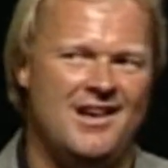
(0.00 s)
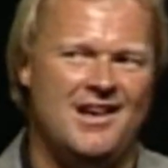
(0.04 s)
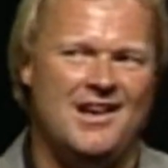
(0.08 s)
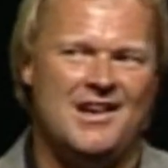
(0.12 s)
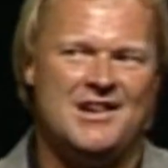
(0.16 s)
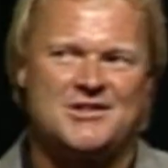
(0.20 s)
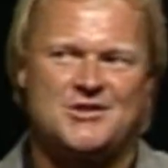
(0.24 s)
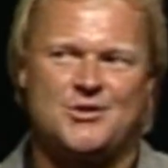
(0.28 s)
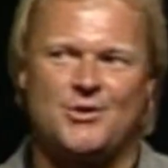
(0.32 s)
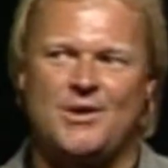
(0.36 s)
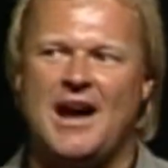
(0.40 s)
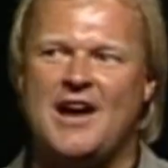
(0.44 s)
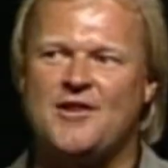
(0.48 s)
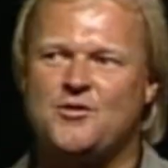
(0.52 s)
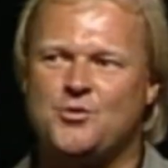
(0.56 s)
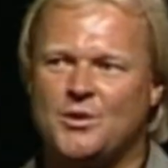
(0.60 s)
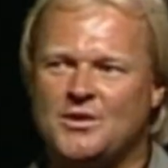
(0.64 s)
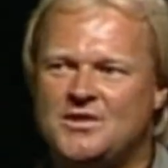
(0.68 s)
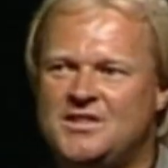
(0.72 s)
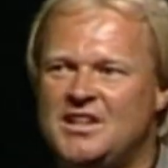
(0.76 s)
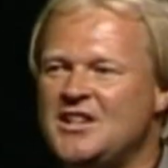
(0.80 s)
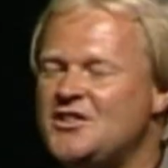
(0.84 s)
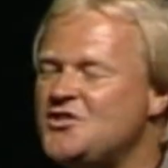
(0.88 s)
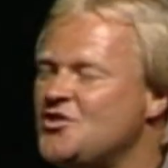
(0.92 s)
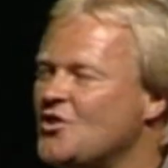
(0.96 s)
So guys, we're
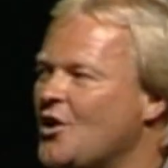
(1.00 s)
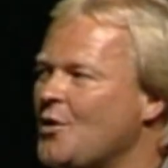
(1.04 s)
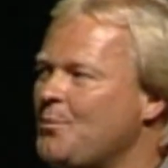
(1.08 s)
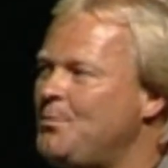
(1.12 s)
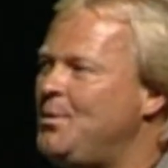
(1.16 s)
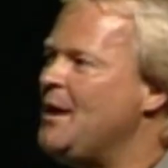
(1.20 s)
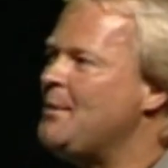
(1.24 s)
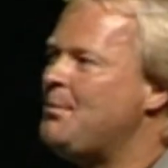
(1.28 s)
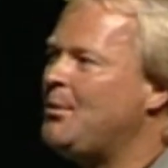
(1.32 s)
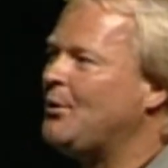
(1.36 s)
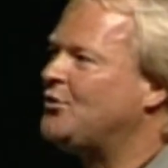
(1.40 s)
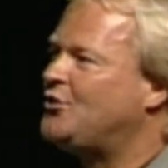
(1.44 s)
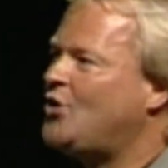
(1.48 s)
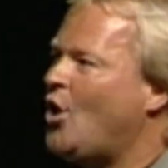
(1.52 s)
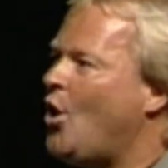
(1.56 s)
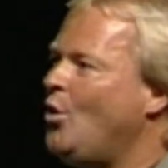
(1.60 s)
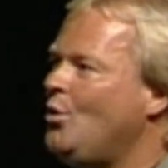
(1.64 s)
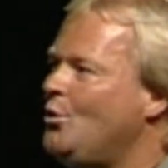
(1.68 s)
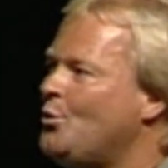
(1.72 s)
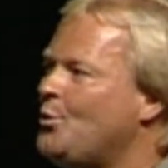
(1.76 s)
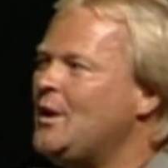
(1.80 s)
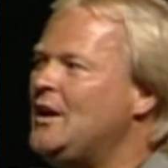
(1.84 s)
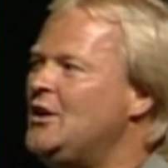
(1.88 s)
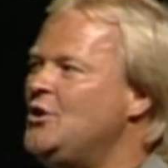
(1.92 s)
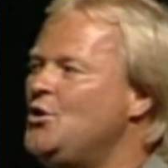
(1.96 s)
teaching our people, don't
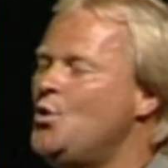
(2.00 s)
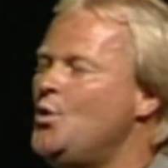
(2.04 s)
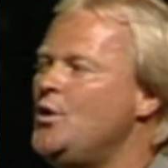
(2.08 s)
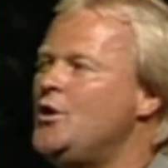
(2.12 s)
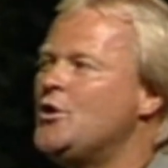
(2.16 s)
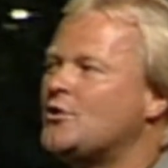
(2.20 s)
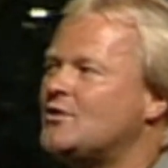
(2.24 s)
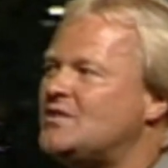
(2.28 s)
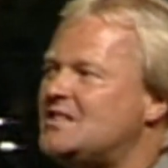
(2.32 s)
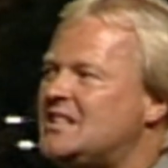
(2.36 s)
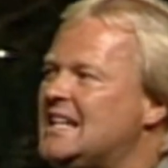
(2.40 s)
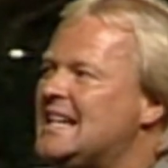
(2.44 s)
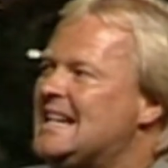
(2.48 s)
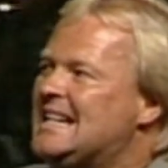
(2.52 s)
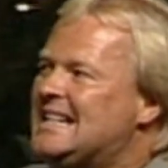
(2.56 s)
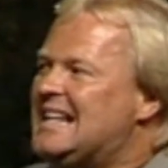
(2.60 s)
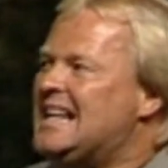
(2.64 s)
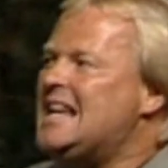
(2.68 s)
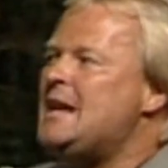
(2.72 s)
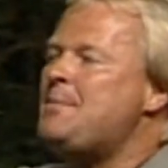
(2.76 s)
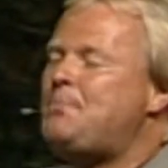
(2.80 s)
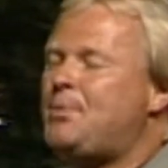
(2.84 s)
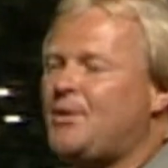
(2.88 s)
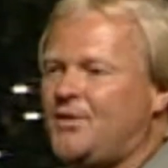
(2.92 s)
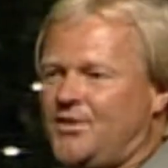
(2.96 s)
renew your
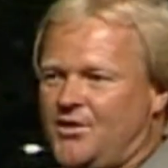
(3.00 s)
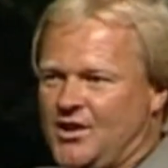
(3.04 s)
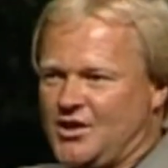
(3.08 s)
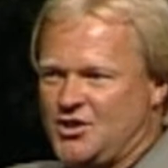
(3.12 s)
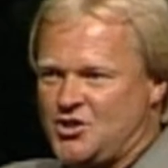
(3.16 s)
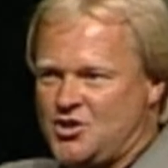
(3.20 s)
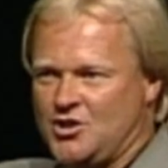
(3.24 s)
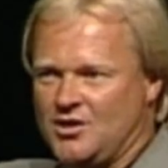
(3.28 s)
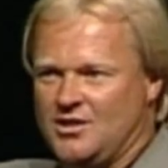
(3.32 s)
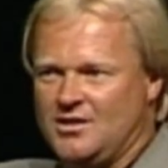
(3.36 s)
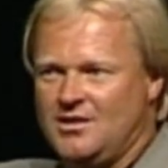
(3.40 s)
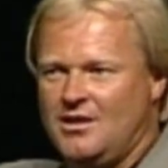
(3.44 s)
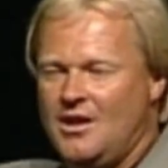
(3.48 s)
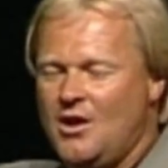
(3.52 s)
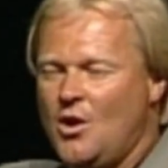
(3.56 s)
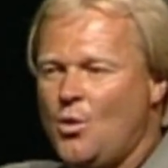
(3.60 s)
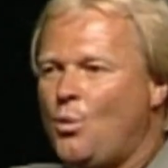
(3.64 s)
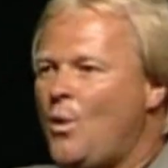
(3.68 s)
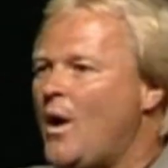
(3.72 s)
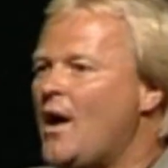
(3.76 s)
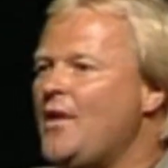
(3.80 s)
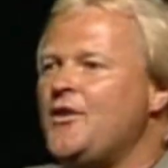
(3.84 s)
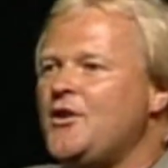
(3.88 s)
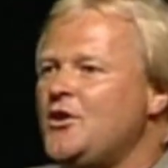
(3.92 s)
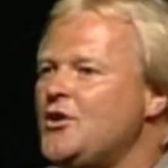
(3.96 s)
TD position,
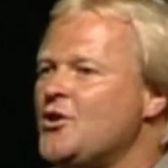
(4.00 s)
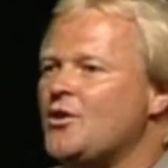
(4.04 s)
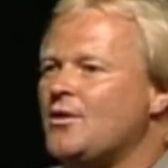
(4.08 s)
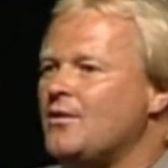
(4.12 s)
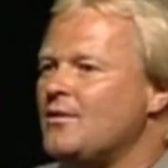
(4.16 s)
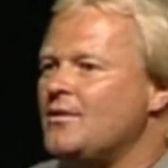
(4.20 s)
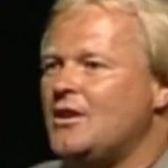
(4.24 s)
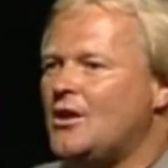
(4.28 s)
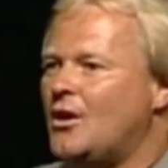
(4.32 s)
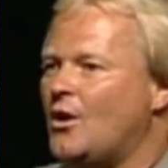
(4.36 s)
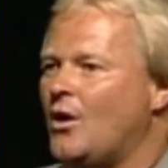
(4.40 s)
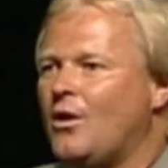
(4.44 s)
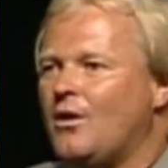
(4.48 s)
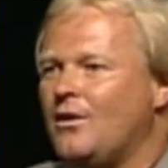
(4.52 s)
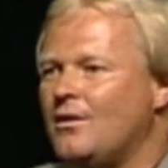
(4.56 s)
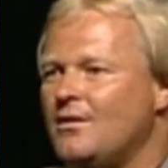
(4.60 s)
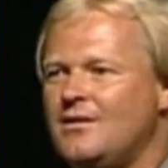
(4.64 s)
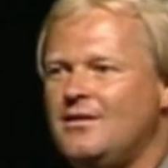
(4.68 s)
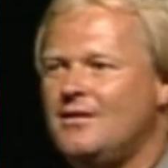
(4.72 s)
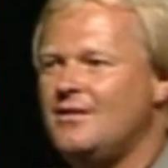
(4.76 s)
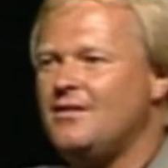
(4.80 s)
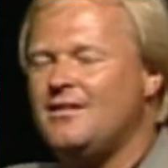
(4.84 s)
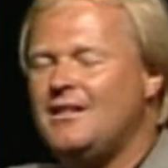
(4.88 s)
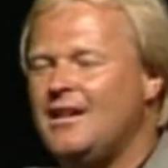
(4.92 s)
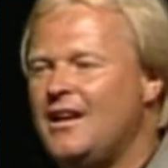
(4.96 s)
whether you're,
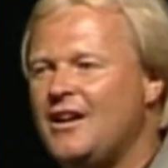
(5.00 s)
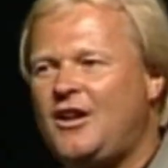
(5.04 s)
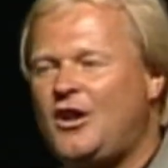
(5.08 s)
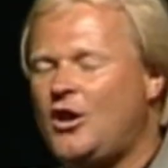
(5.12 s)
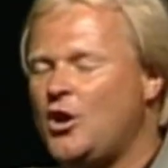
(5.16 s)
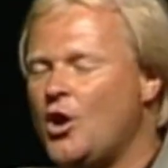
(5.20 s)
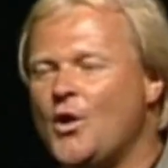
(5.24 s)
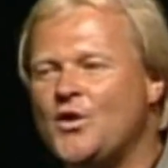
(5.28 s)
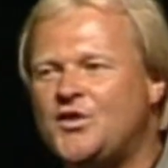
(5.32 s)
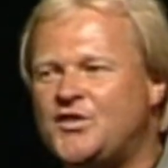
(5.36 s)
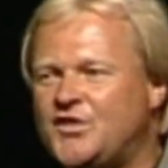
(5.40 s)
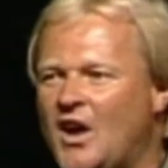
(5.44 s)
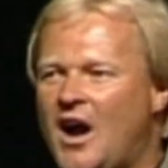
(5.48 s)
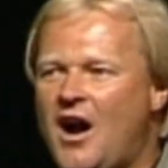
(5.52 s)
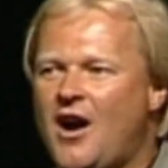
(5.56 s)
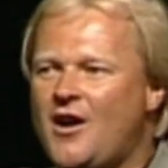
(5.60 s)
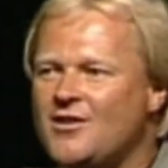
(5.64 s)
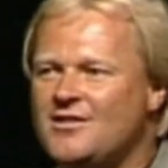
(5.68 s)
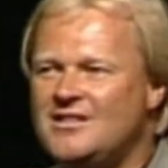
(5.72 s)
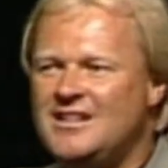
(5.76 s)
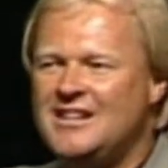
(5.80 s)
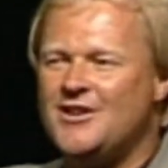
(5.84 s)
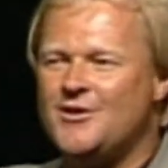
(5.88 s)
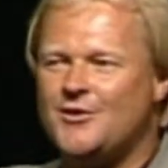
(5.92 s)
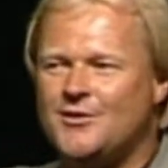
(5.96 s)
close to RD
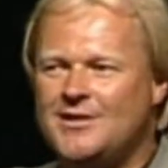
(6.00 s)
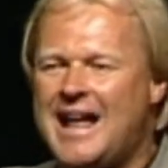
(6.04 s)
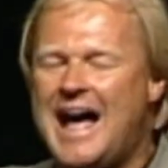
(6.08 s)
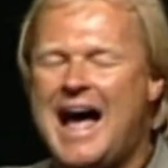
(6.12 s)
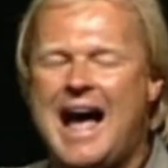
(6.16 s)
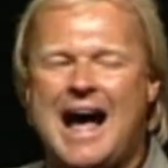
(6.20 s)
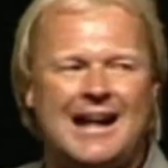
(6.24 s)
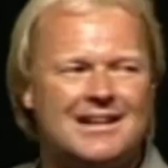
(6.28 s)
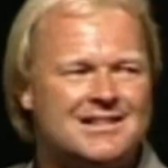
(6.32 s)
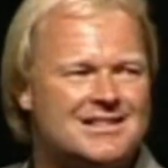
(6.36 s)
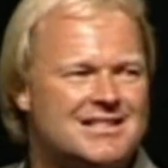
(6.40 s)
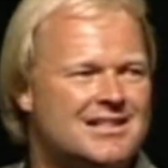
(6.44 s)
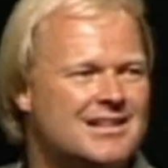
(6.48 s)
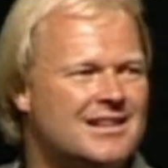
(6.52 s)
or not,